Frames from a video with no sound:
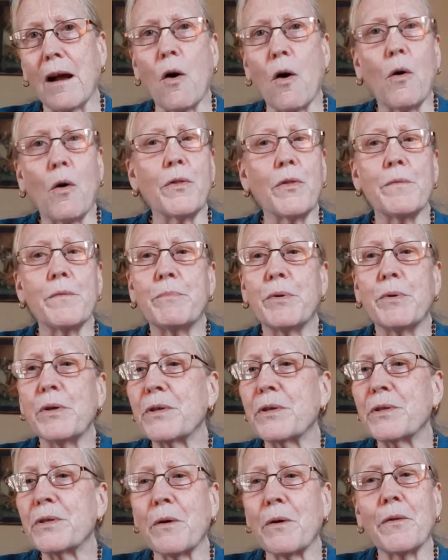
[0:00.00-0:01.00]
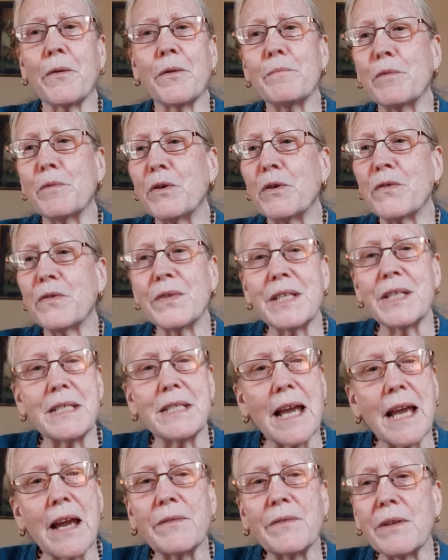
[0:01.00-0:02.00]
All the books, all the movies,
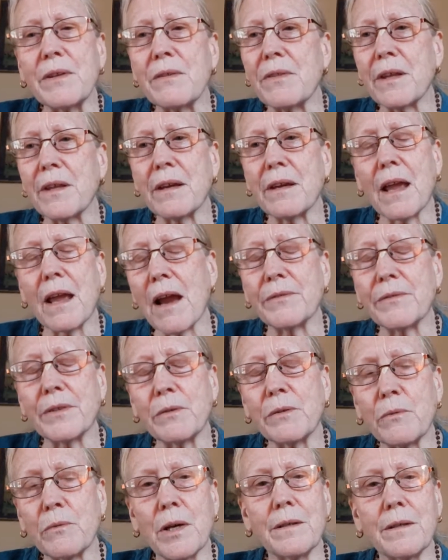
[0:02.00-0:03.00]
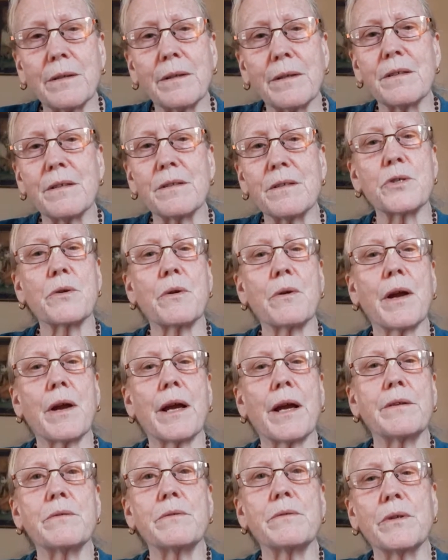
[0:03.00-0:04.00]
everything, everyone is
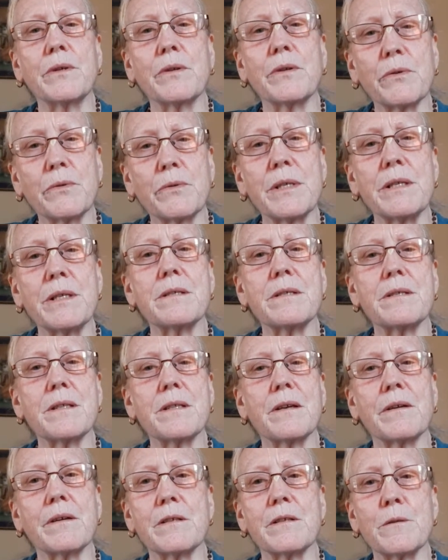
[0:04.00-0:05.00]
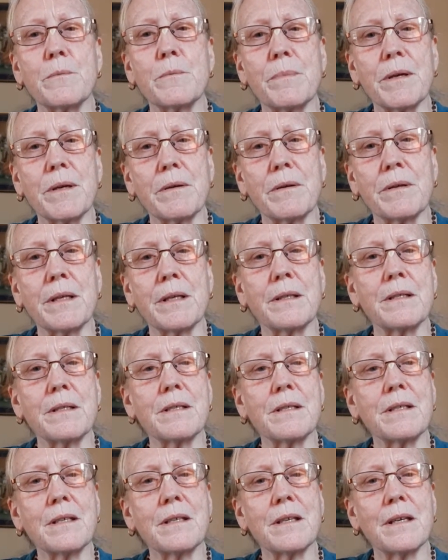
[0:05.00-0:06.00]
trying to increase their
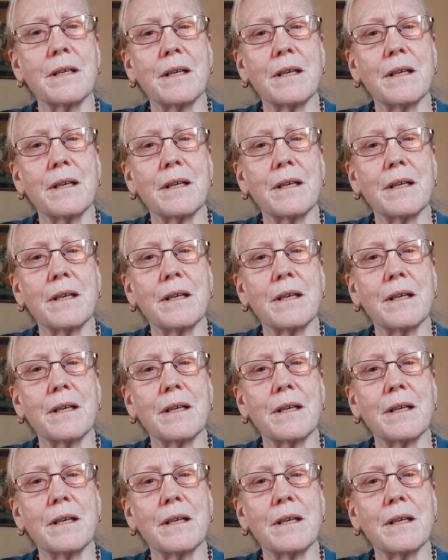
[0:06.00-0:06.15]
experience.